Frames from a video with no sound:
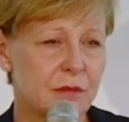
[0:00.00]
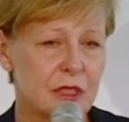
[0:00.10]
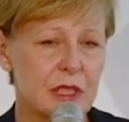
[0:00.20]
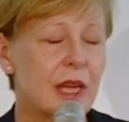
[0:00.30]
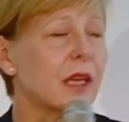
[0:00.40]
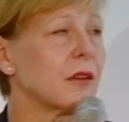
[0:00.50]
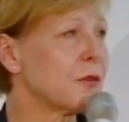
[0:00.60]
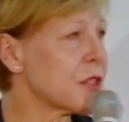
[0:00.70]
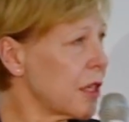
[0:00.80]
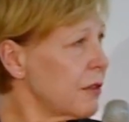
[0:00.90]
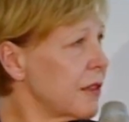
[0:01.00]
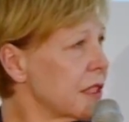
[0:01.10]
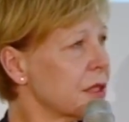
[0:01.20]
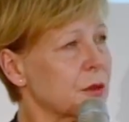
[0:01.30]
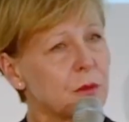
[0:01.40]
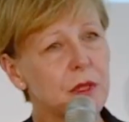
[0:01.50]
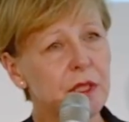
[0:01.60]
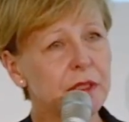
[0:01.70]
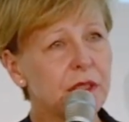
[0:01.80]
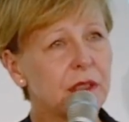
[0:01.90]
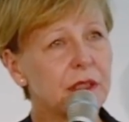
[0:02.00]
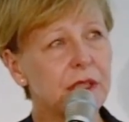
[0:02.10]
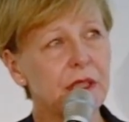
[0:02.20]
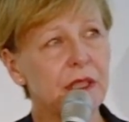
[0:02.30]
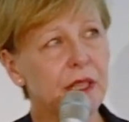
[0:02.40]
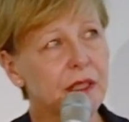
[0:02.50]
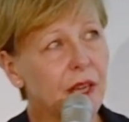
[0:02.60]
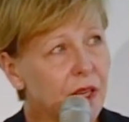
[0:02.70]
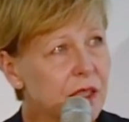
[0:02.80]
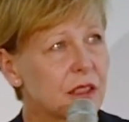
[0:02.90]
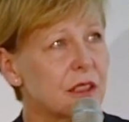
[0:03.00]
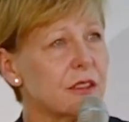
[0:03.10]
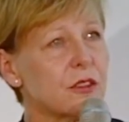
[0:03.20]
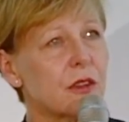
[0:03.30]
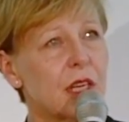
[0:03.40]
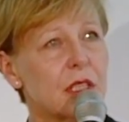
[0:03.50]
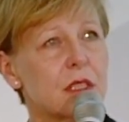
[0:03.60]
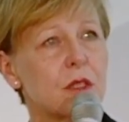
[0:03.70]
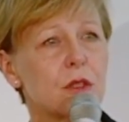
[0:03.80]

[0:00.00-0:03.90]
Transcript: denial of service, when the attacker tries